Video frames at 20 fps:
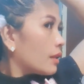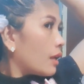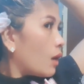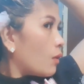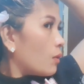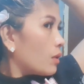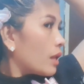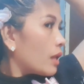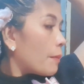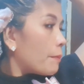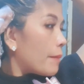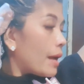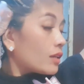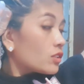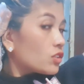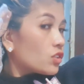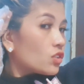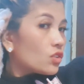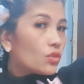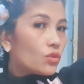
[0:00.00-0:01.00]
I will come
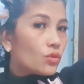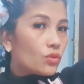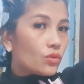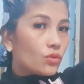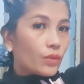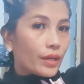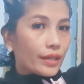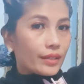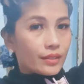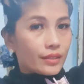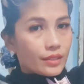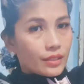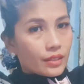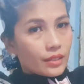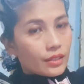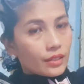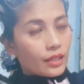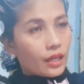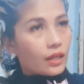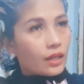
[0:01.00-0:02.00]
back to you when
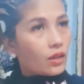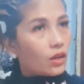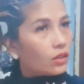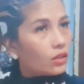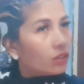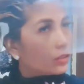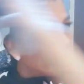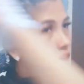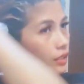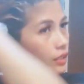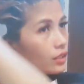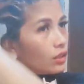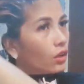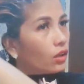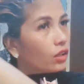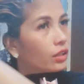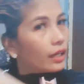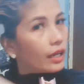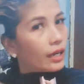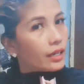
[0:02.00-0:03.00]
the, I color it
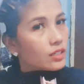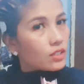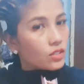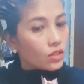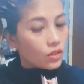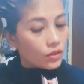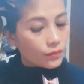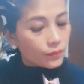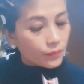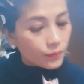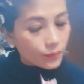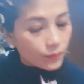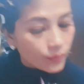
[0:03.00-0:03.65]
all guys so